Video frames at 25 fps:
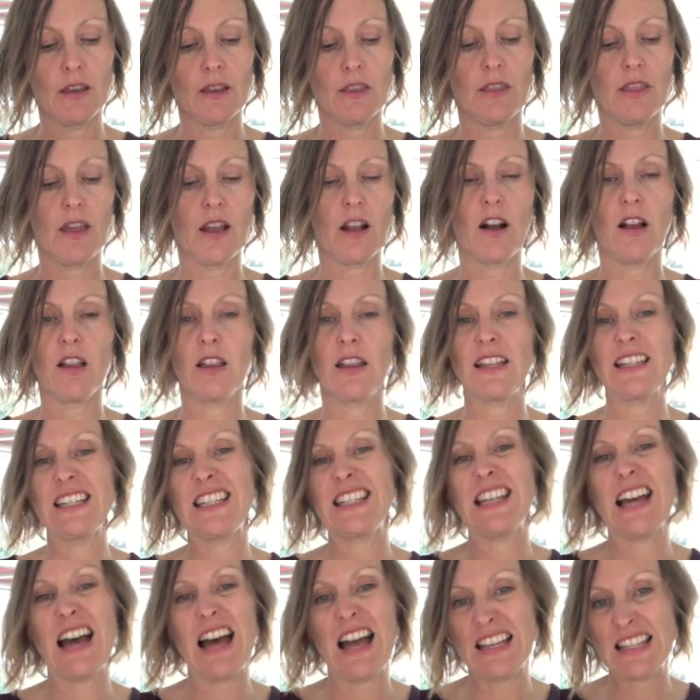They call it
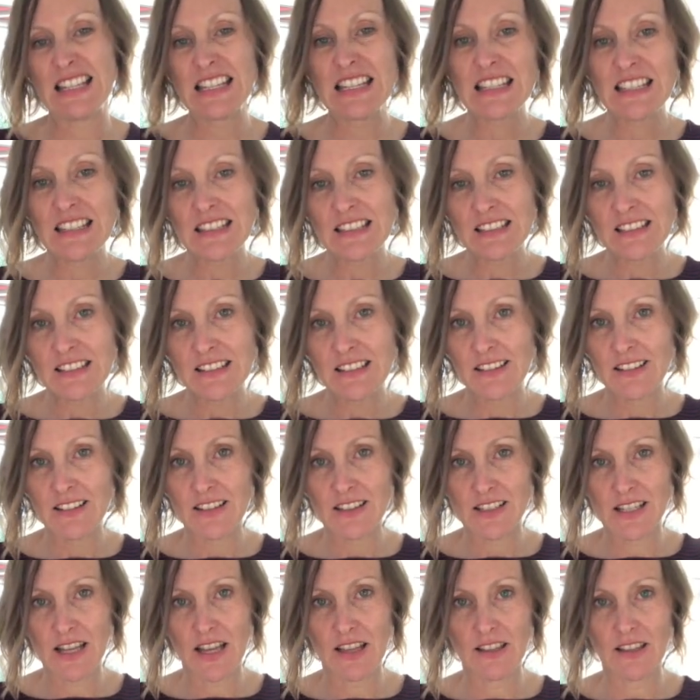daddy in
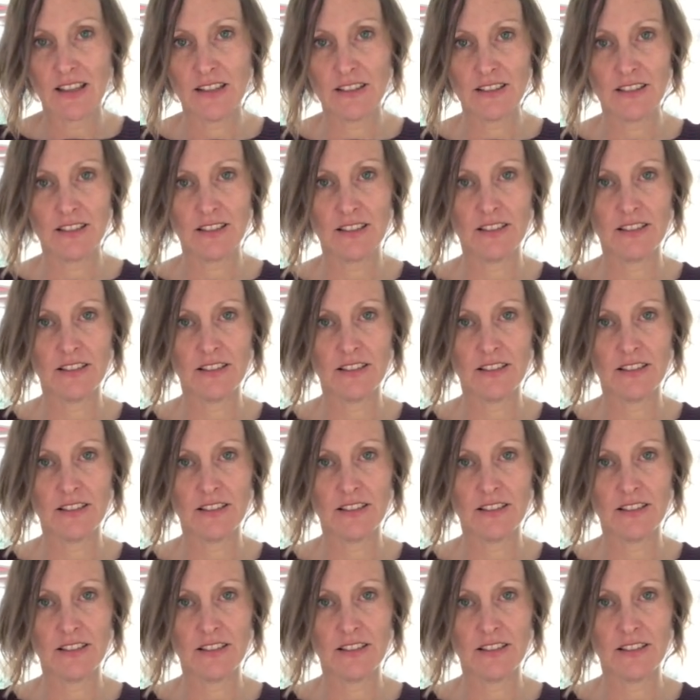Italian.